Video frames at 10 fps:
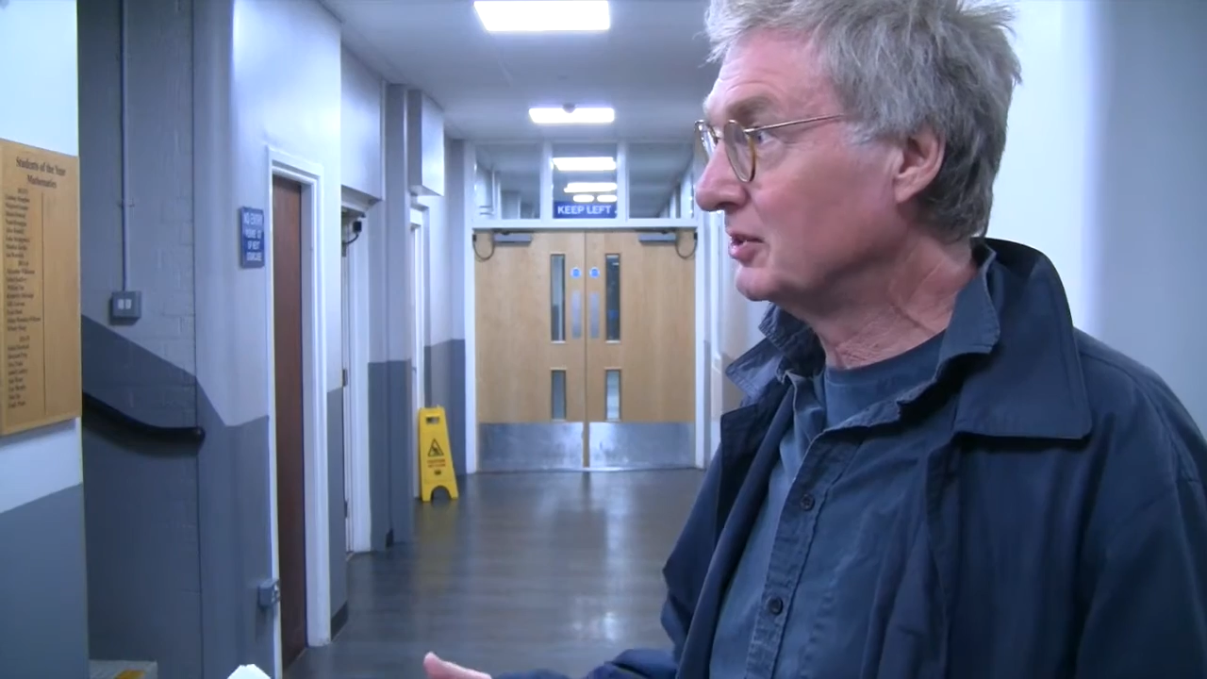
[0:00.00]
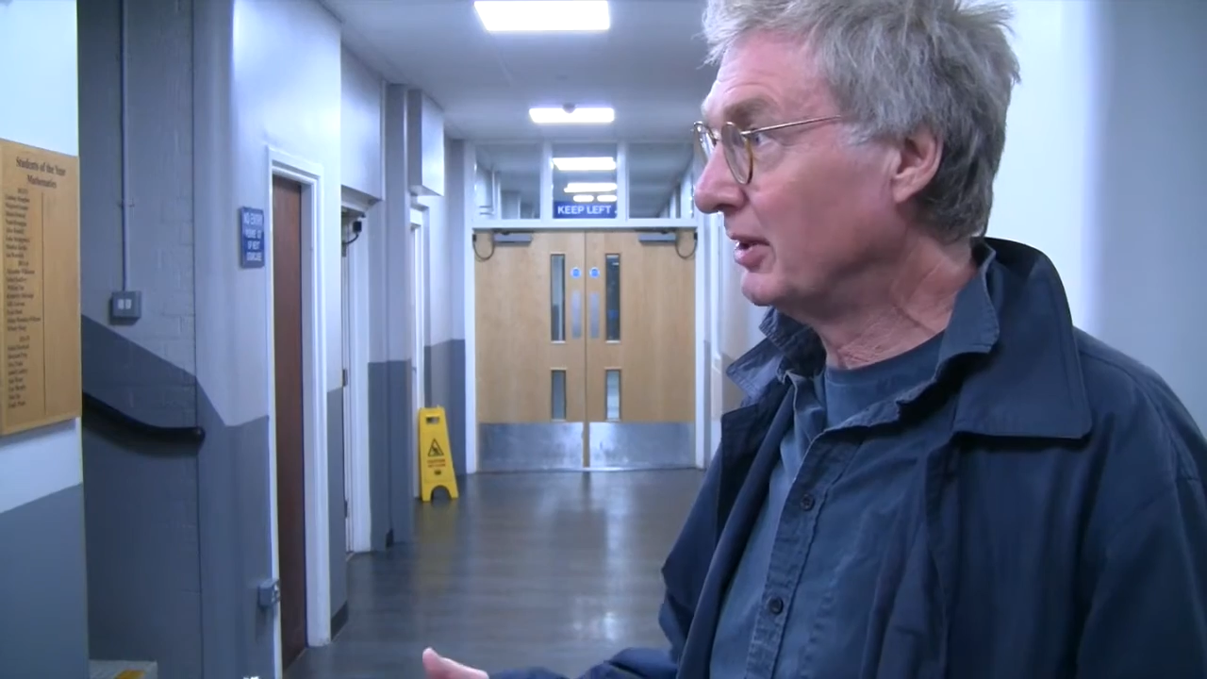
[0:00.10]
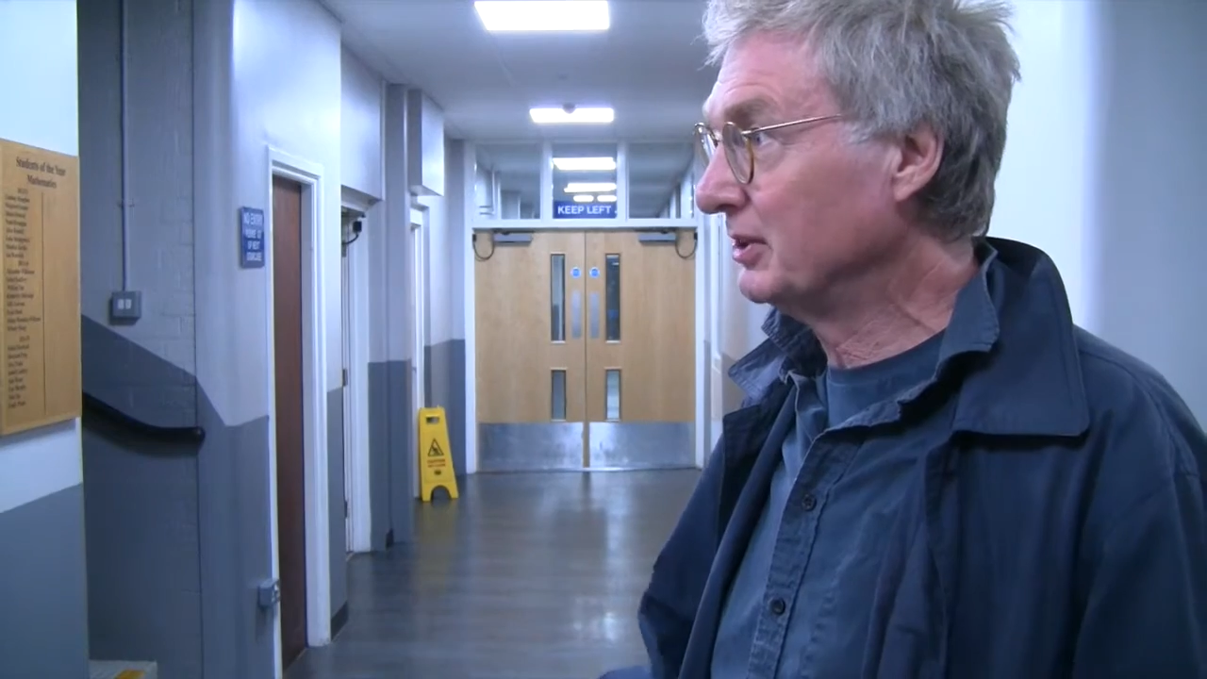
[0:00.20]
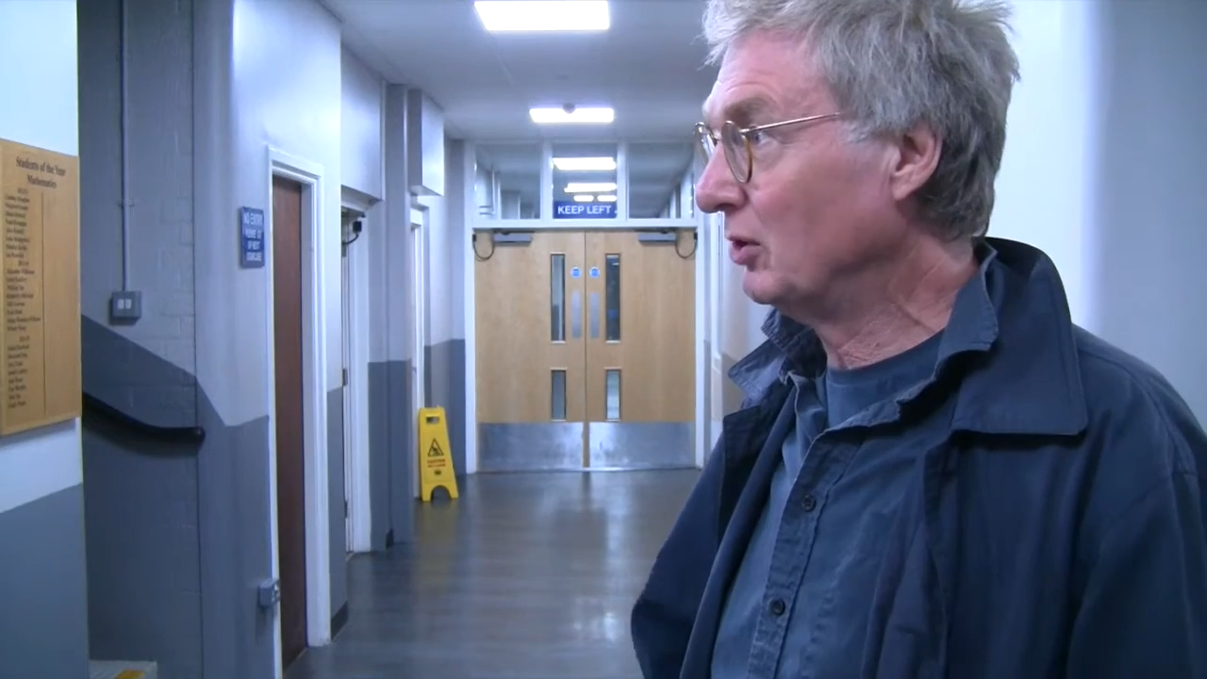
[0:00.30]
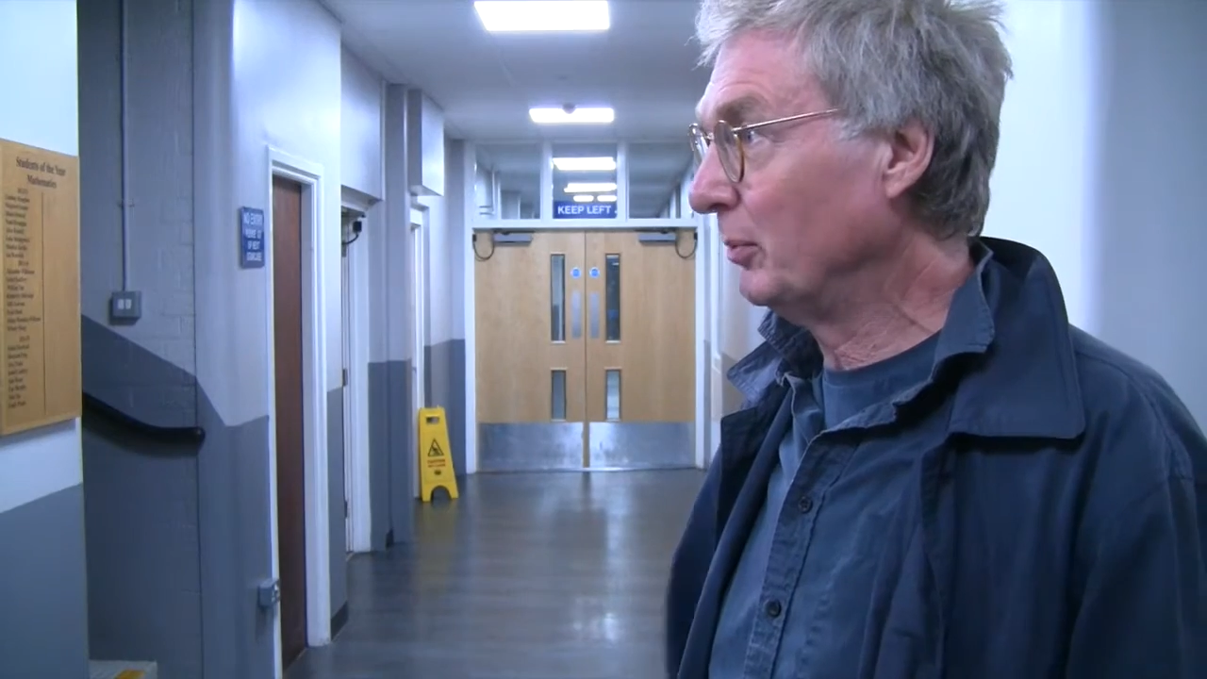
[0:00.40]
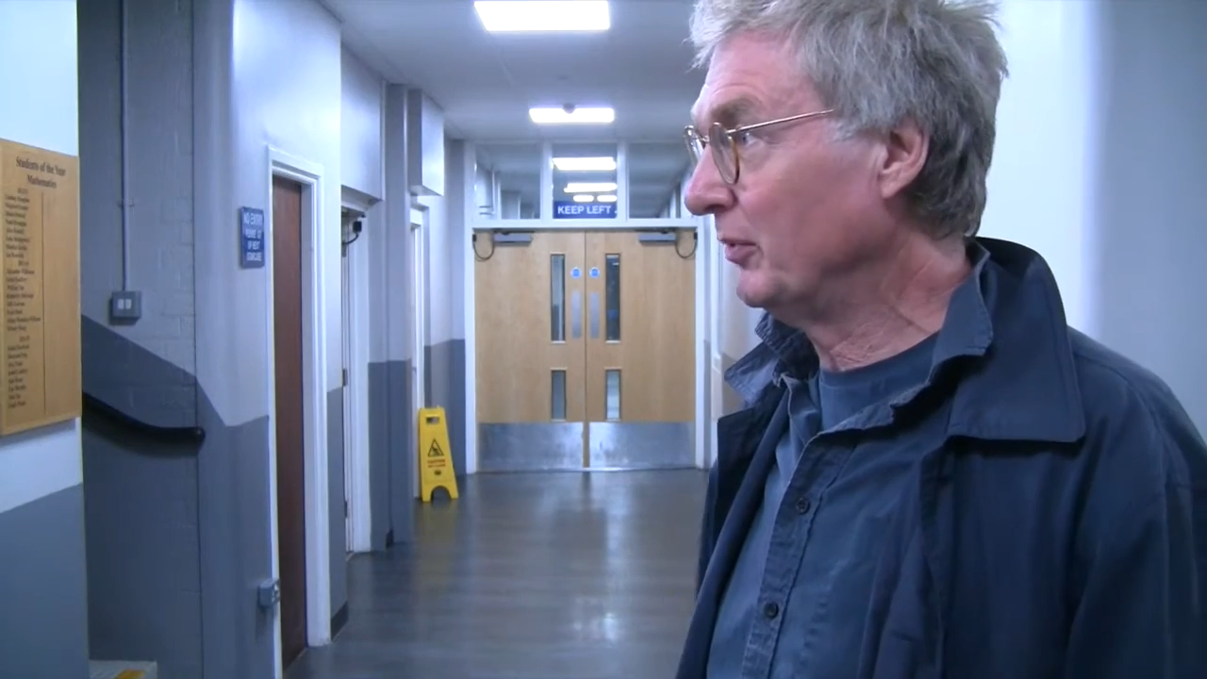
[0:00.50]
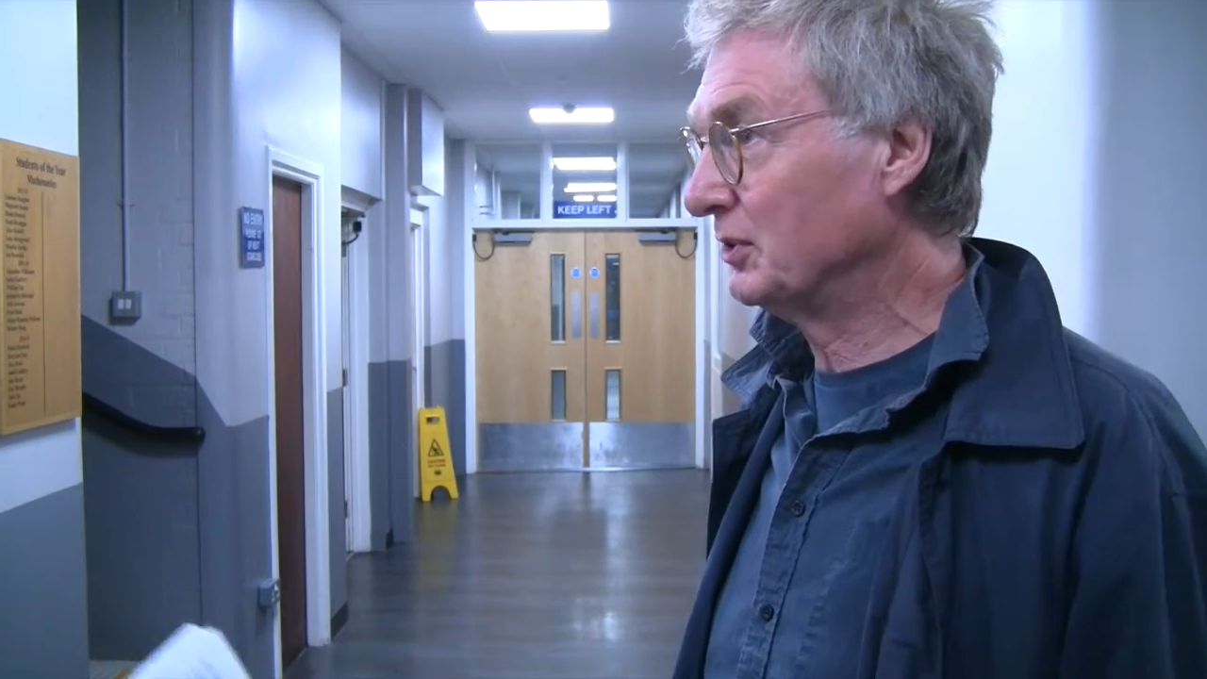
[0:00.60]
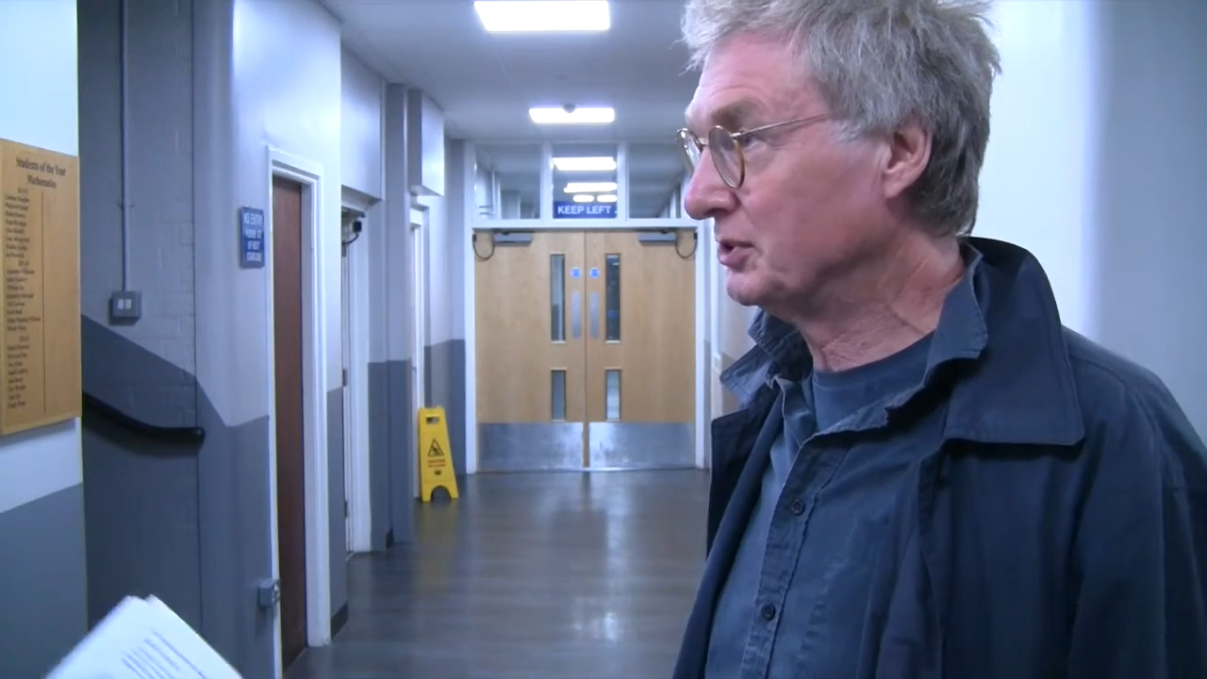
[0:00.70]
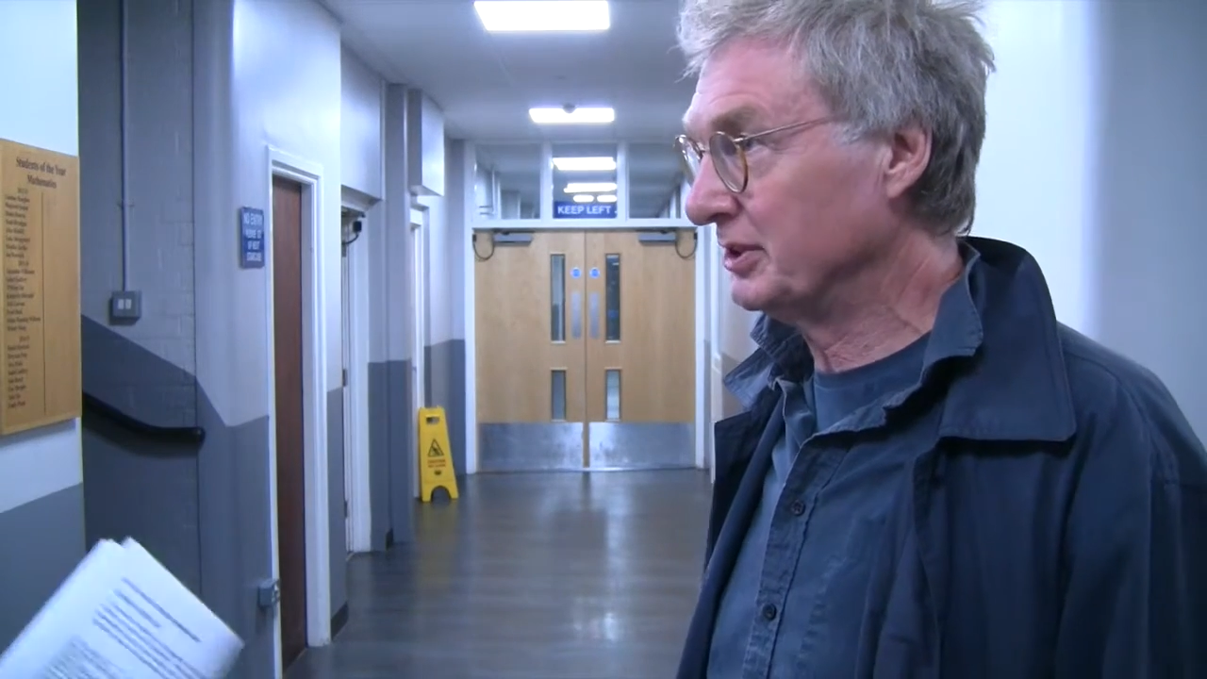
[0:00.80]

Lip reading: trying to lobby for